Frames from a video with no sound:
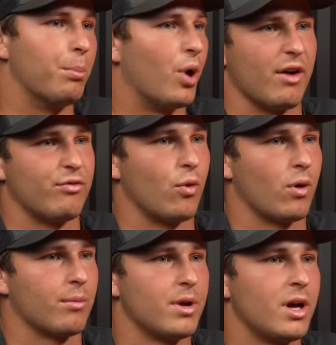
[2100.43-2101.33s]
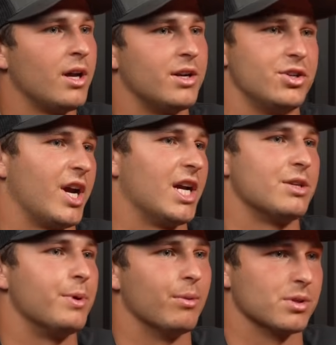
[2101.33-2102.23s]
platform to
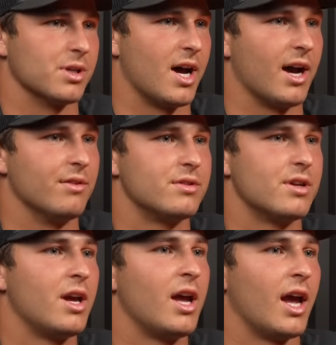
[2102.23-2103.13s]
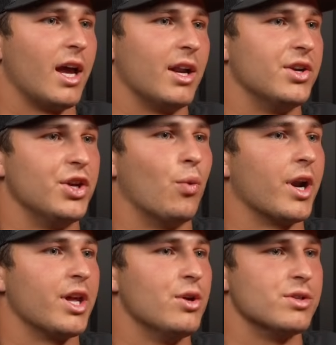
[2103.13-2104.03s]
change people's lives. And do you
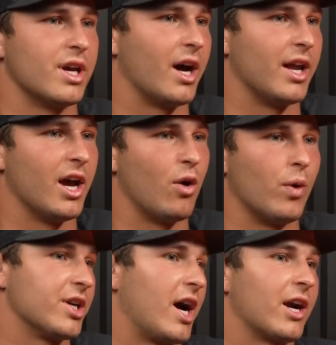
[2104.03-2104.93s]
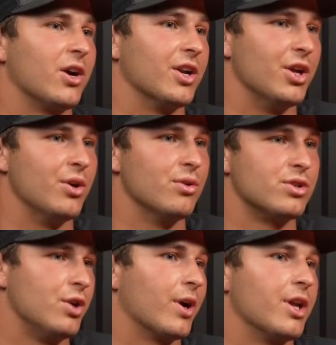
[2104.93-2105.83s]
want to use NIL, which I couldn't use?
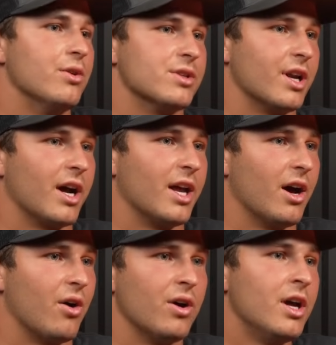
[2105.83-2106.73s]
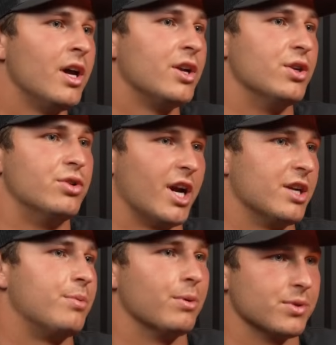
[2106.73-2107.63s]
Do you want to use NIL to
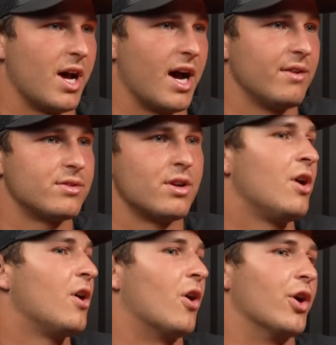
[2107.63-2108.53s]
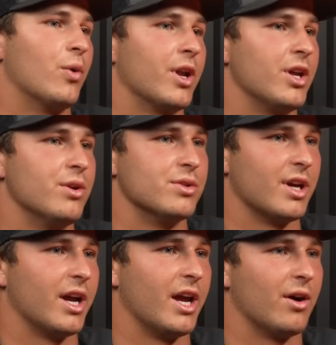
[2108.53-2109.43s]
change people's lives? Or do you want to use
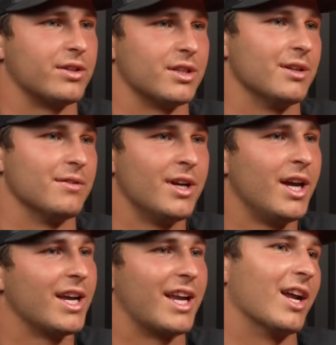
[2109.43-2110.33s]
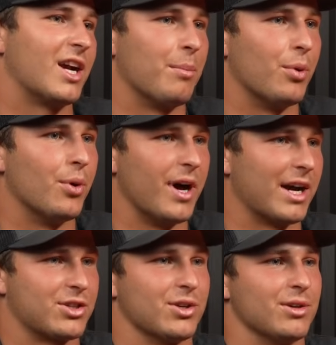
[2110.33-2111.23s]
NIL to get a couple
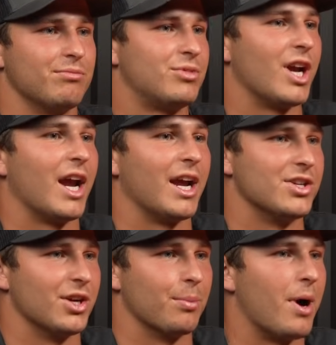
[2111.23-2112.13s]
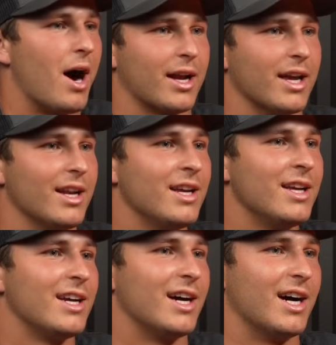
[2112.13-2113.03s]
extra change in your pocket
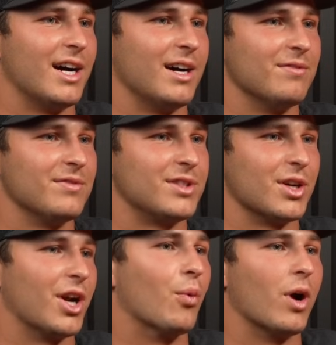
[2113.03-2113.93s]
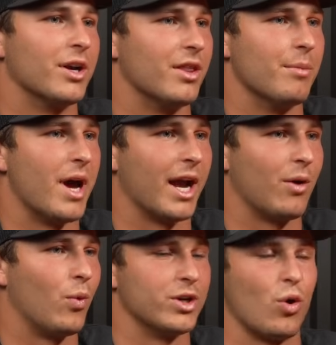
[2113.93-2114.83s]
to go run to the
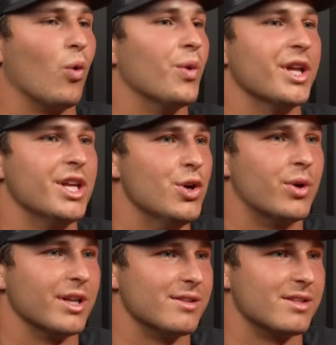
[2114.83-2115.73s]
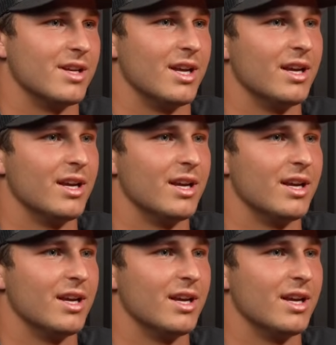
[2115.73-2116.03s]
bank, which only you can see?